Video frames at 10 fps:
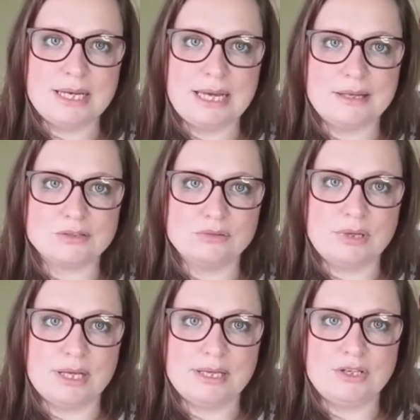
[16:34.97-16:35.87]
It's not
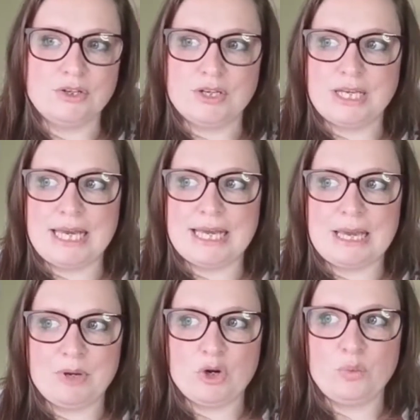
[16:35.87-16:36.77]
like you can get a
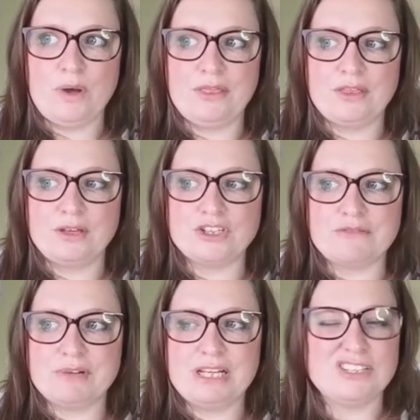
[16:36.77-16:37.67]
chemical one that
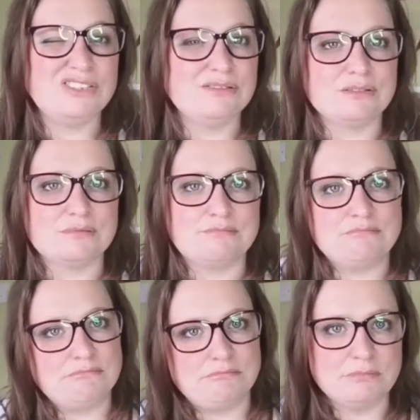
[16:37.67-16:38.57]
generally you use
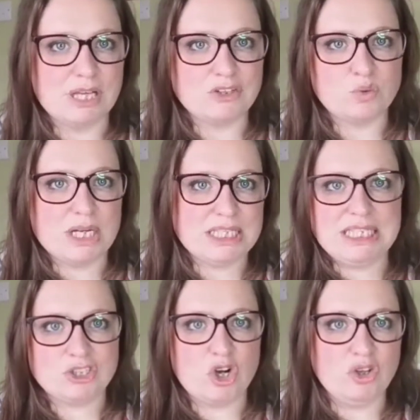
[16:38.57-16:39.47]
like twice and
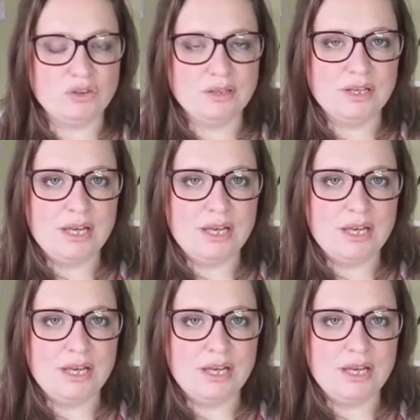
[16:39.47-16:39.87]
it's gone.